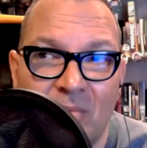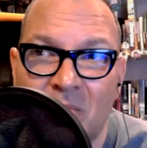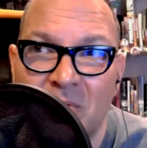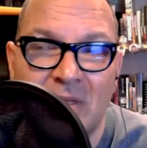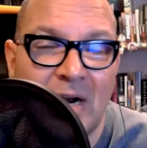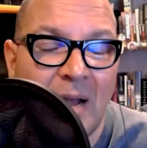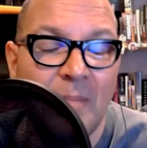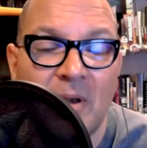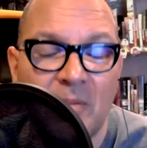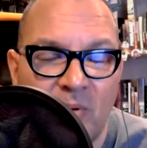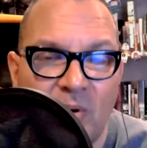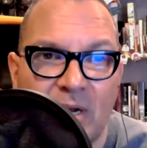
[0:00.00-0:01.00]
were within a couple
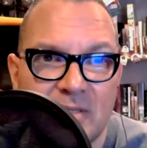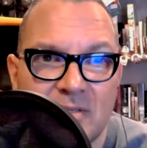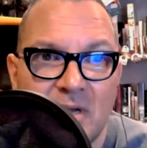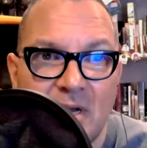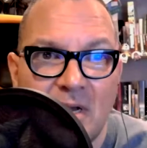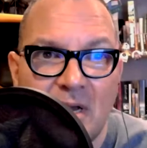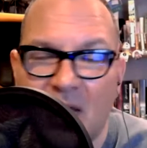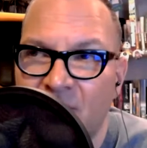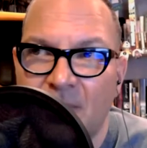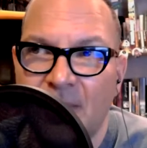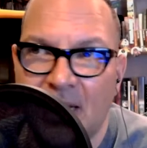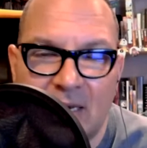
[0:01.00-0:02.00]
of points of
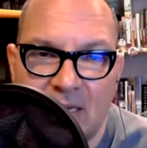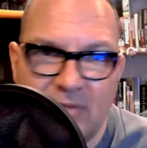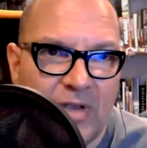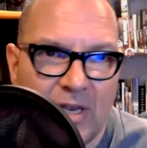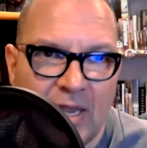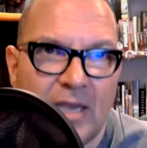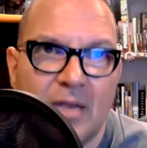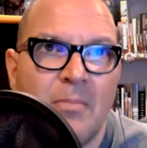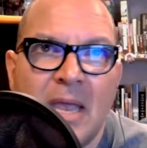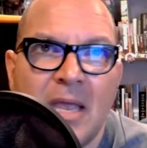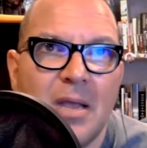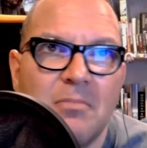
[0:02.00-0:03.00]
Quebec leaving, like
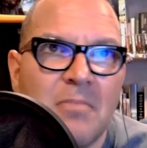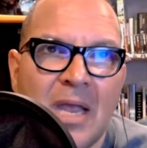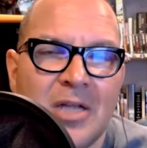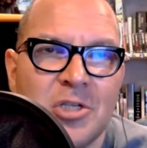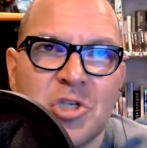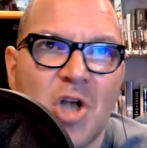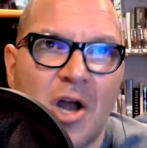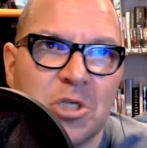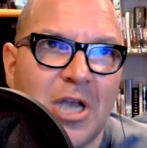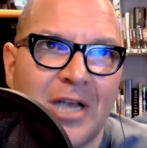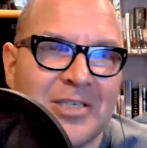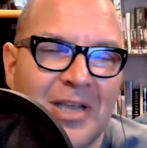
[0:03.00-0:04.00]
making making
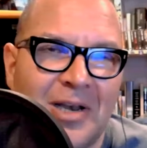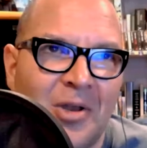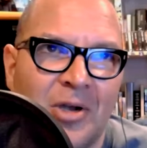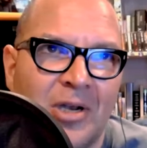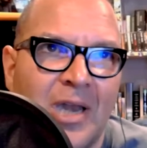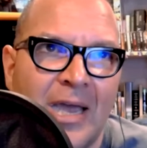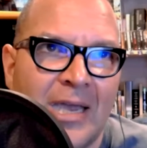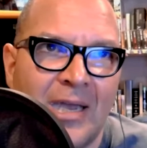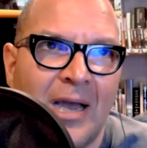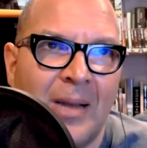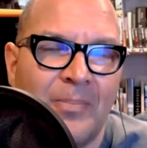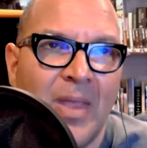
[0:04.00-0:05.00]
Scottish exit look like
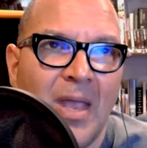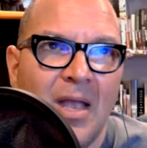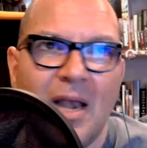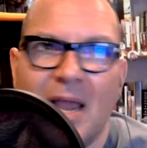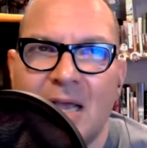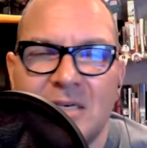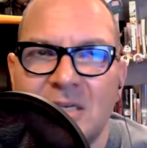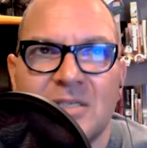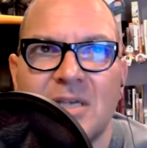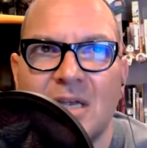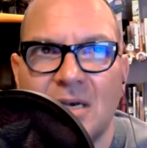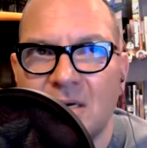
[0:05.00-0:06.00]
um, like a
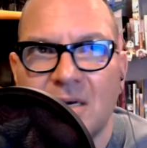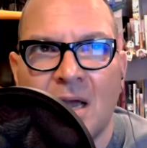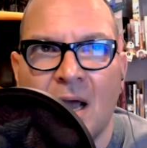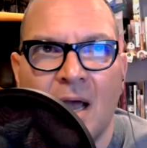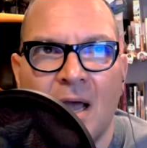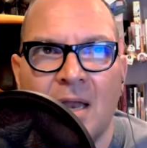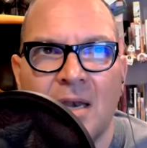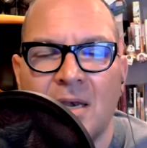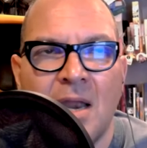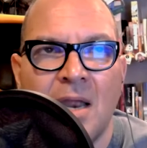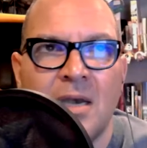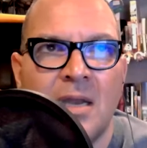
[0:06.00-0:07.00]
distant uh,
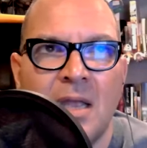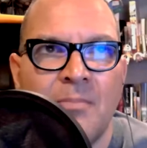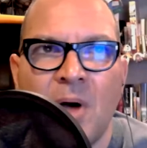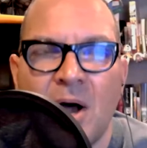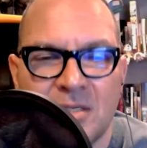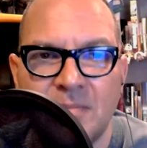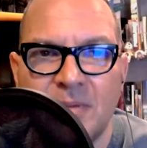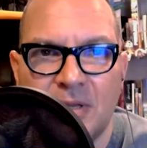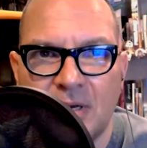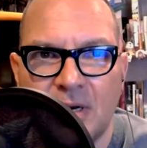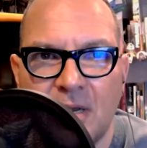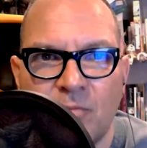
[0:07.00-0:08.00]
impossibility,